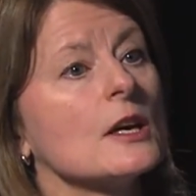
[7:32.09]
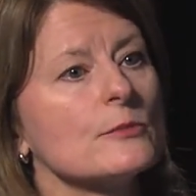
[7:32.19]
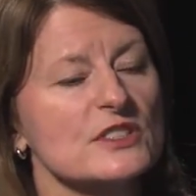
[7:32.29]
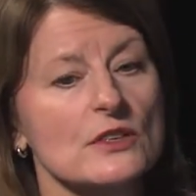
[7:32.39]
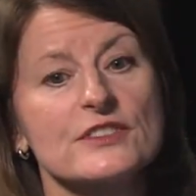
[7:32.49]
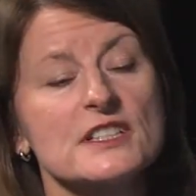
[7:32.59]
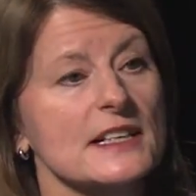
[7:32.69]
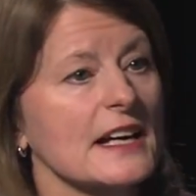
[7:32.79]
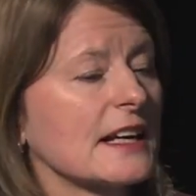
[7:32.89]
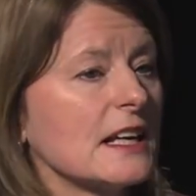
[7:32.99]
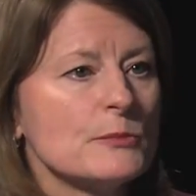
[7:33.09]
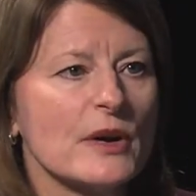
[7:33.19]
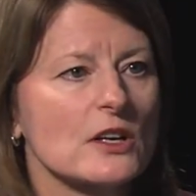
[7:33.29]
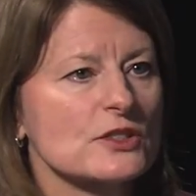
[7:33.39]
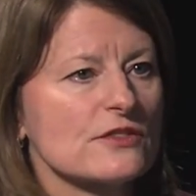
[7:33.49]
But obviously a key
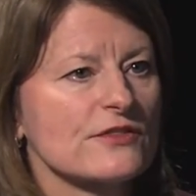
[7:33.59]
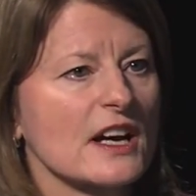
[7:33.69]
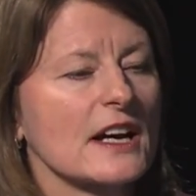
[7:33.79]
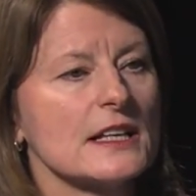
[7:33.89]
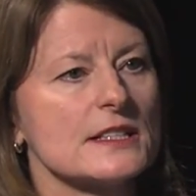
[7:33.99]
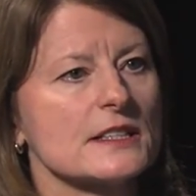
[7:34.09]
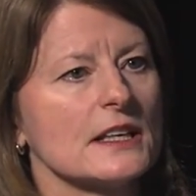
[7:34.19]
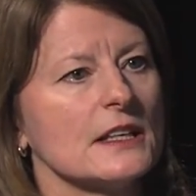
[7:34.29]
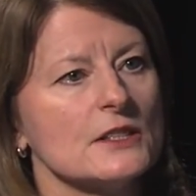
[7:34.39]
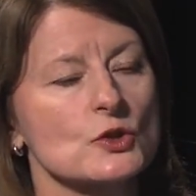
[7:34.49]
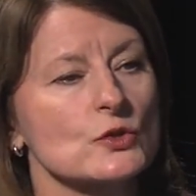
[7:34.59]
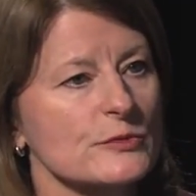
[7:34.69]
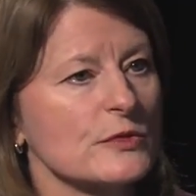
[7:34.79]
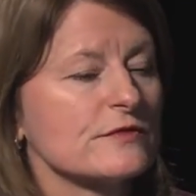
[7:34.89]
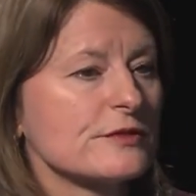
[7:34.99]
part of that is the
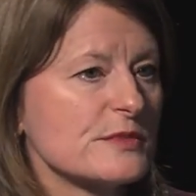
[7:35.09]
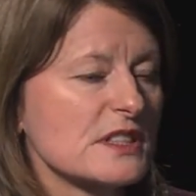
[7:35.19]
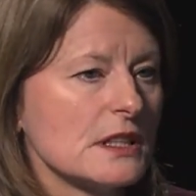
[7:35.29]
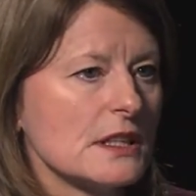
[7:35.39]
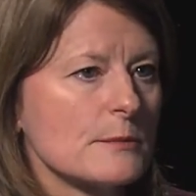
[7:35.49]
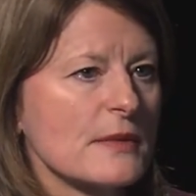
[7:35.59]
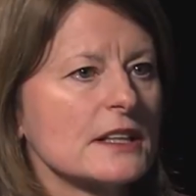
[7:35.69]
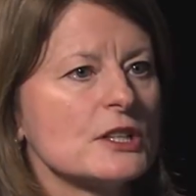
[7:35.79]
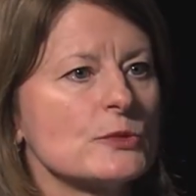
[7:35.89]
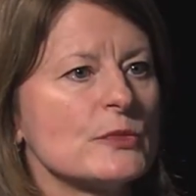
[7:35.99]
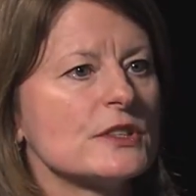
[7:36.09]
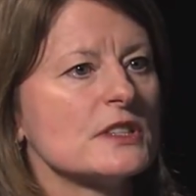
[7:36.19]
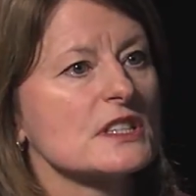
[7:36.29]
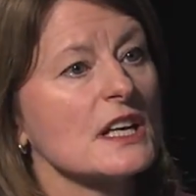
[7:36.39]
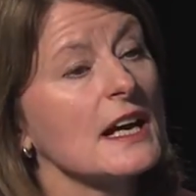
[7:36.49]
endorsement from senior
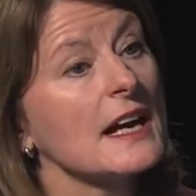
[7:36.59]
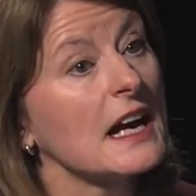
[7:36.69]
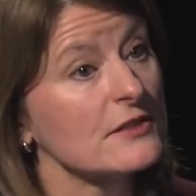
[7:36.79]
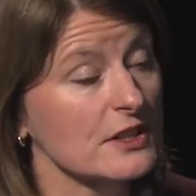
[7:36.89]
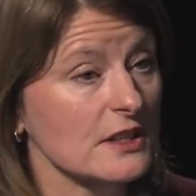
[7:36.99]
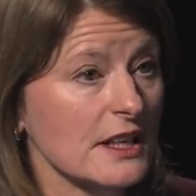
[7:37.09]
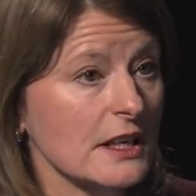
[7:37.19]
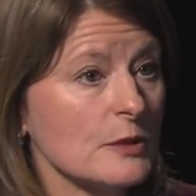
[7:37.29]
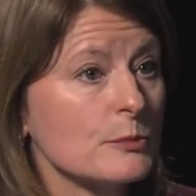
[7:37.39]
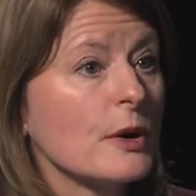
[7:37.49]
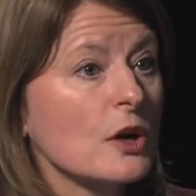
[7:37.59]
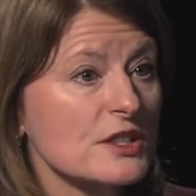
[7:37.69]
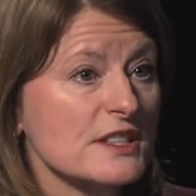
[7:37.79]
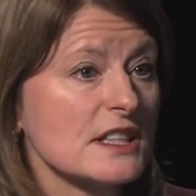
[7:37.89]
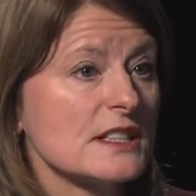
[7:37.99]
management, having the
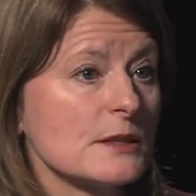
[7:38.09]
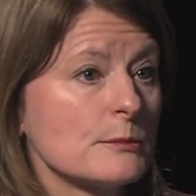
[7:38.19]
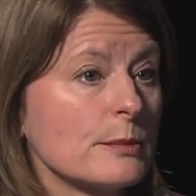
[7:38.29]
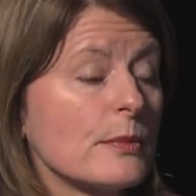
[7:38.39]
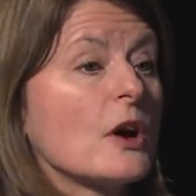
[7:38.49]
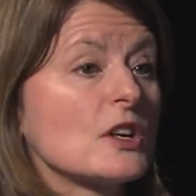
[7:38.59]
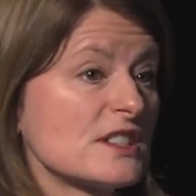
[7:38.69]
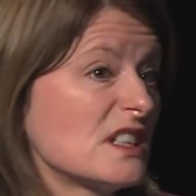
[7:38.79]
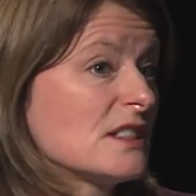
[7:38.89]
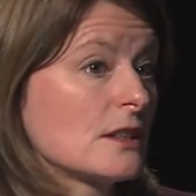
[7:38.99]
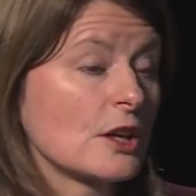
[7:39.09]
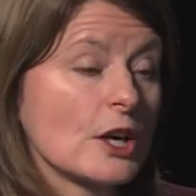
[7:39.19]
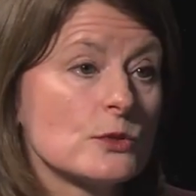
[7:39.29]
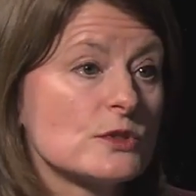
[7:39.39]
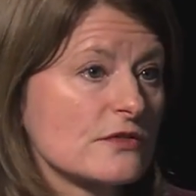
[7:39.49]
policies and
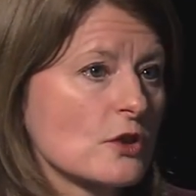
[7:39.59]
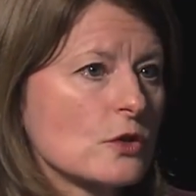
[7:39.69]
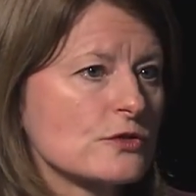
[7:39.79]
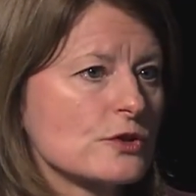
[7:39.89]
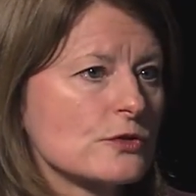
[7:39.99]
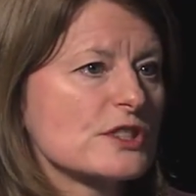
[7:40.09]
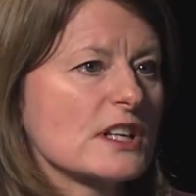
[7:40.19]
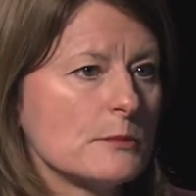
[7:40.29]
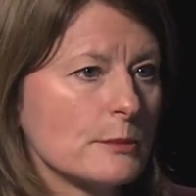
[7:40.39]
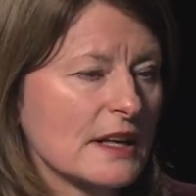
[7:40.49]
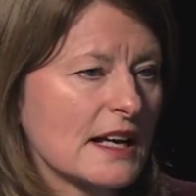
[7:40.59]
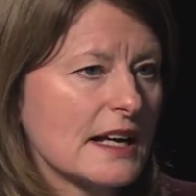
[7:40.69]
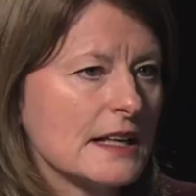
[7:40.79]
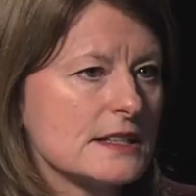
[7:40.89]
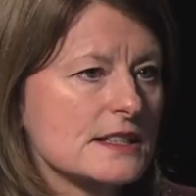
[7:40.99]
codes of conduct in
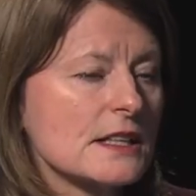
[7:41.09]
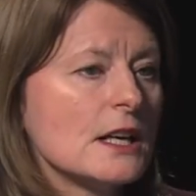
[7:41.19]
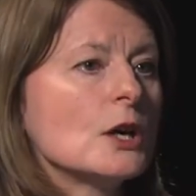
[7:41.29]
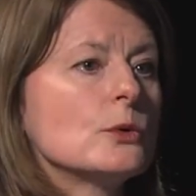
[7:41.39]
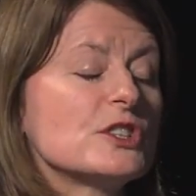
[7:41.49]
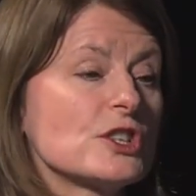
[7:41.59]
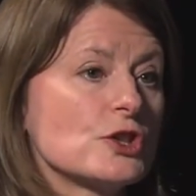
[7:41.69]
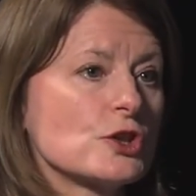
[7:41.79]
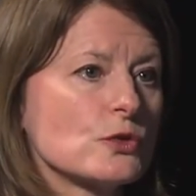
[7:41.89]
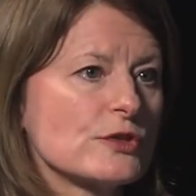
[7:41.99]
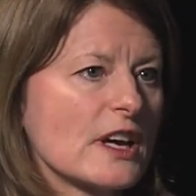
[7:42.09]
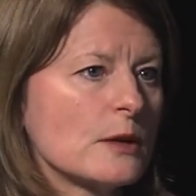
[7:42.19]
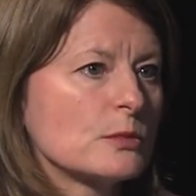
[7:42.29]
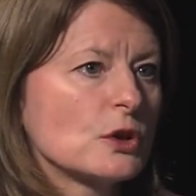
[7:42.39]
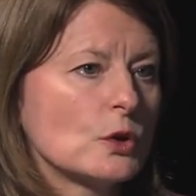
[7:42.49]
place which ensure that
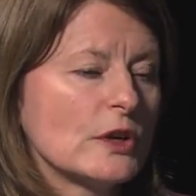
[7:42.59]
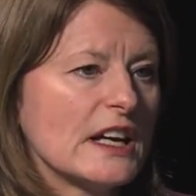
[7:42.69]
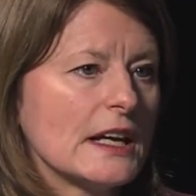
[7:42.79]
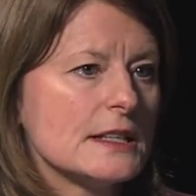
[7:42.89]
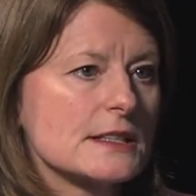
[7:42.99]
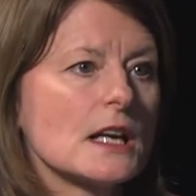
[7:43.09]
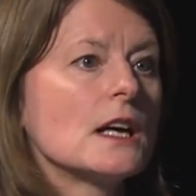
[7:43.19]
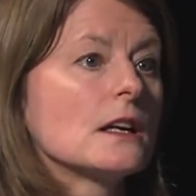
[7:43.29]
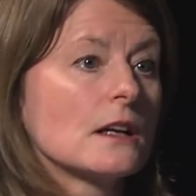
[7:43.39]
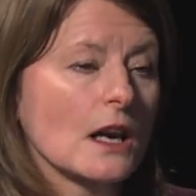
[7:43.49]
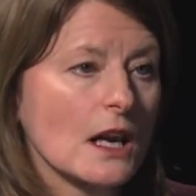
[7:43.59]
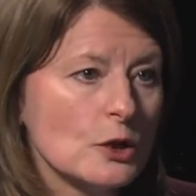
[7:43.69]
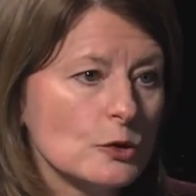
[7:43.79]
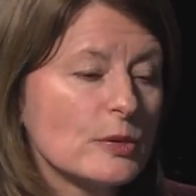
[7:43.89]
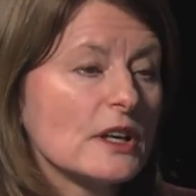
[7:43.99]
employees
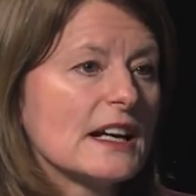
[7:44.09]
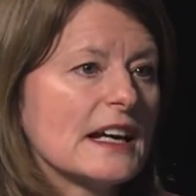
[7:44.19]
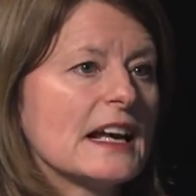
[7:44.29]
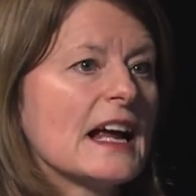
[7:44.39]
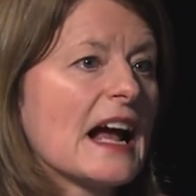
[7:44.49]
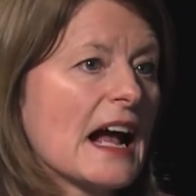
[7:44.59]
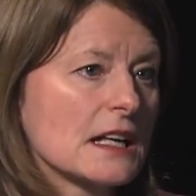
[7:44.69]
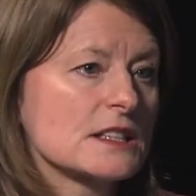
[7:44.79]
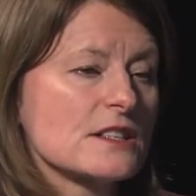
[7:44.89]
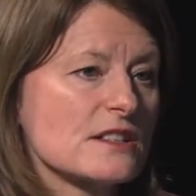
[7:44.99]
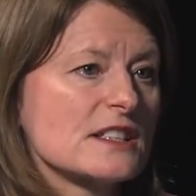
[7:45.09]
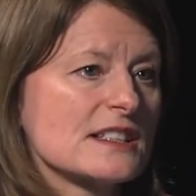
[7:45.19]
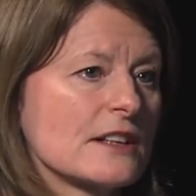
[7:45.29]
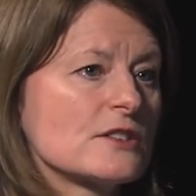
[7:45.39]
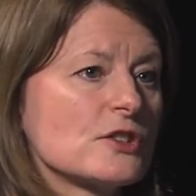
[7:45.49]
globally act to the
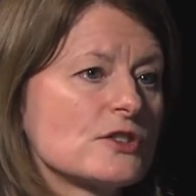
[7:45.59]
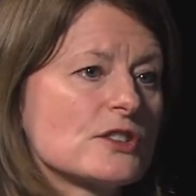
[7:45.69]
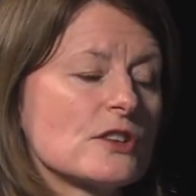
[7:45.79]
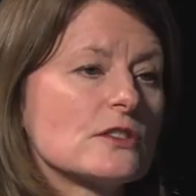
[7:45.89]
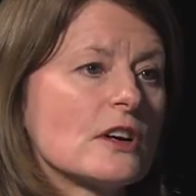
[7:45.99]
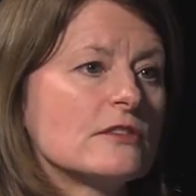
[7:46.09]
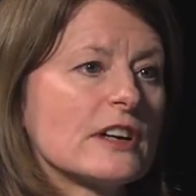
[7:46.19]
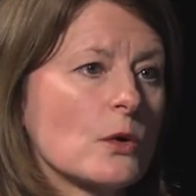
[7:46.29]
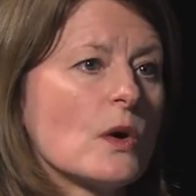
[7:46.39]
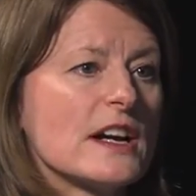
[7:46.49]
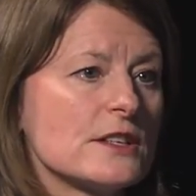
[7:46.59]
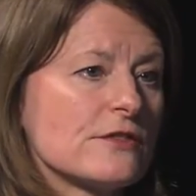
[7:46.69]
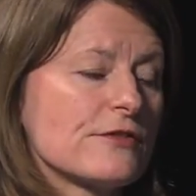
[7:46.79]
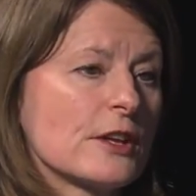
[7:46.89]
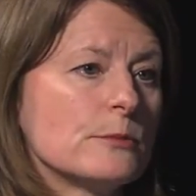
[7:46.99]
standards that are required
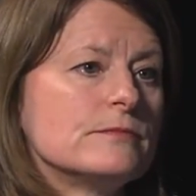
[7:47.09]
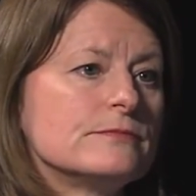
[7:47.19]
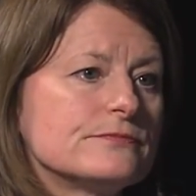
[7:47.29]
of them.